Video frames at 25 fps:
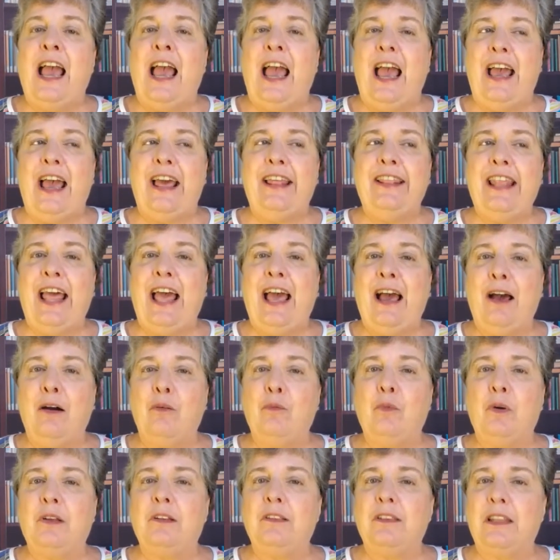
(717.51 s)
and that
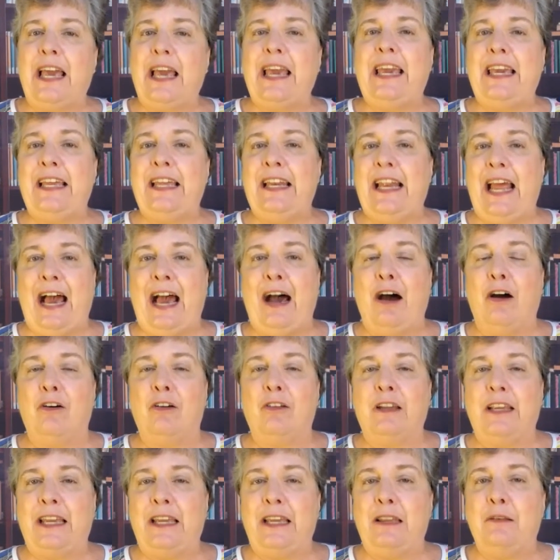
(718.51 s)
will lay it
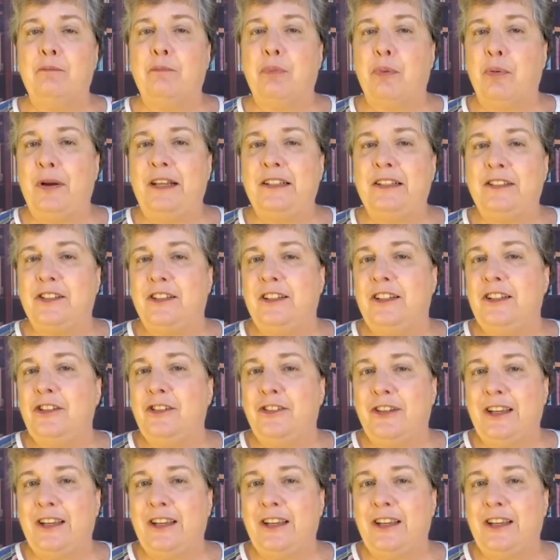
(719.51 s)
out in print so that you can